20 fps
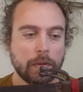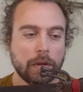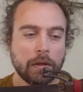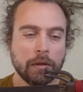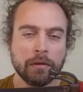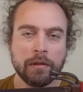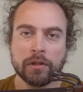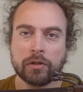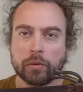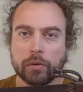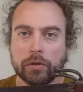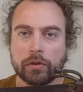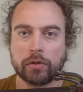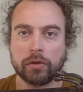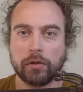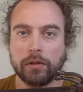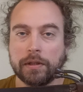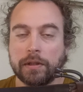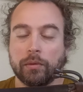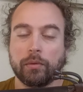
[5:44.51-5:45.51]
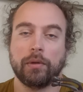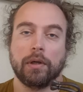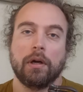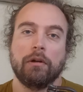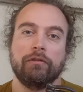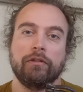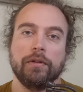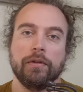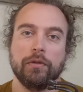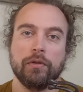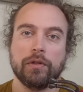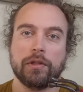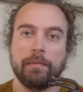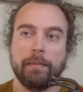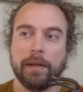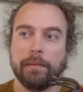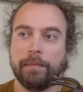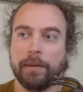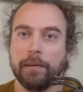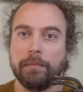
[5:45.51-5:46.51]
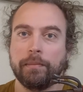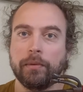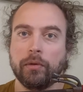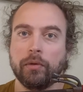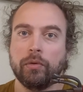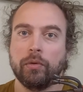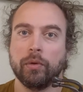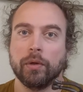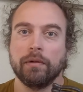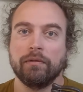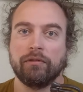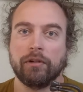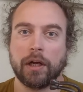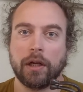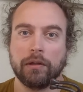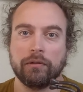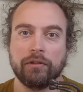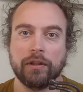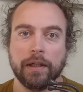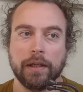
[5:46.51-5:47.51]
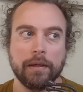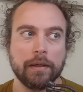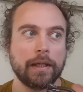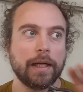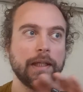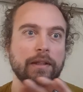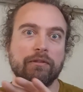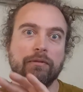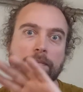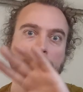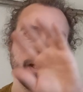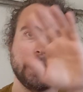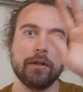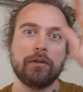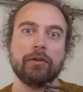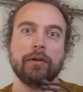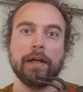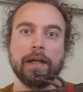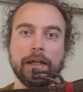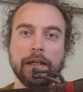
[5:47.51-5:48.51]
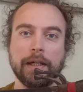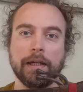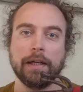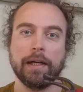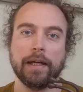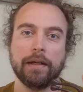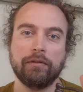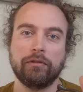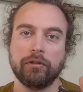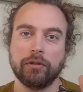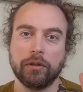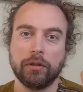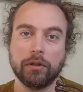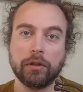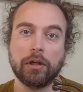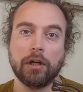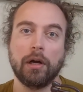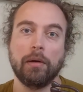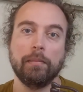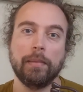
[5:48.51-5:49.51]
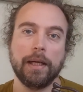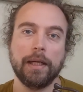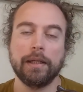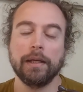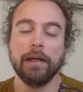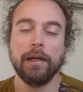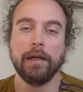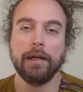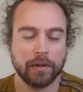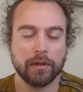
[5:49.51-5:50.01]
These were swords that were often used by people who were involved in kind of Mediterranean level combat.